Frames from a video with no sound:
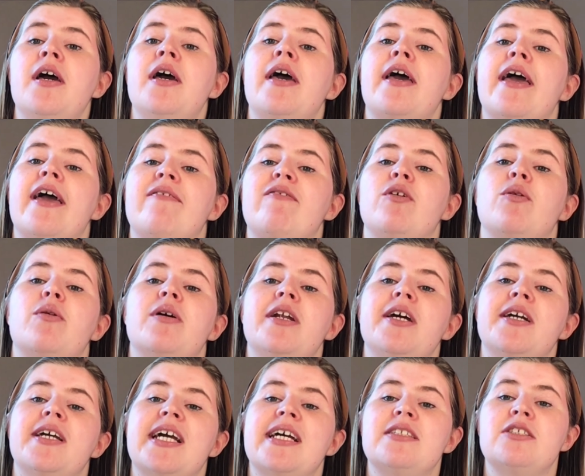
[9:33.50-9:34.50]
If you want to
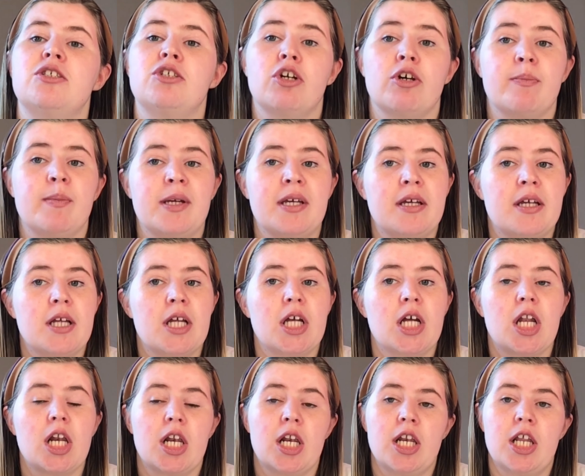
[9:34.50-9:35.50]
get to know me
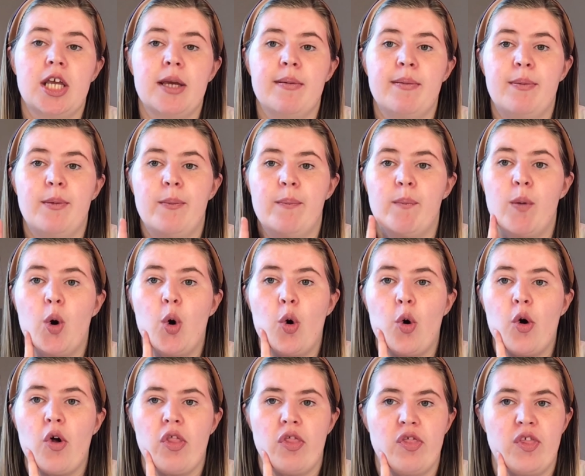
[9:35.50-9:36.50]
a little bit
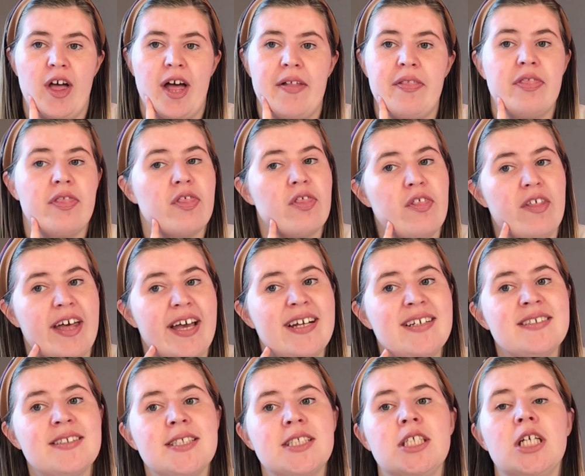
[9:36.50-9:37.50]
more than
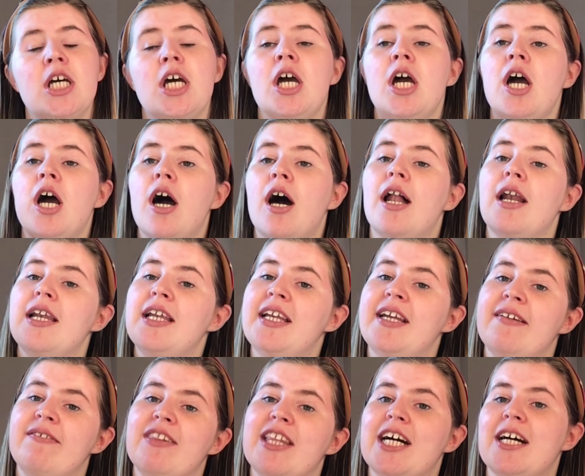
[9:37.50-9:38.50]
this, I'll
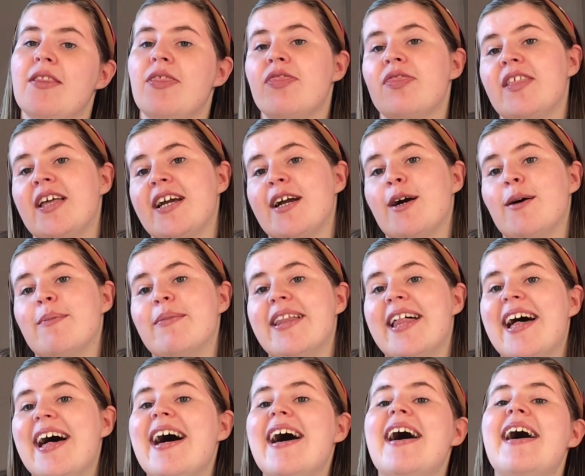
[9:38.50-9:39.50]
leave that thing up
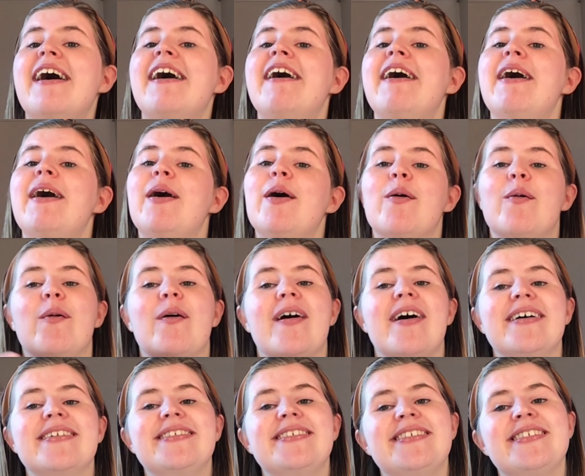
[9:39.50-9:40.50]
there. What
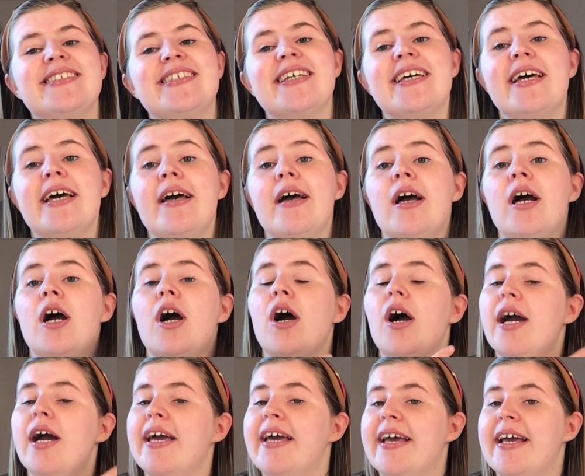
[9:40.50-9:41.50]

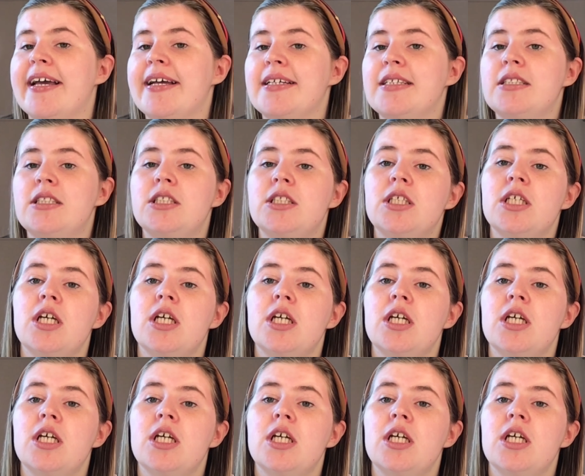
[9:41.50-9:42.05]
is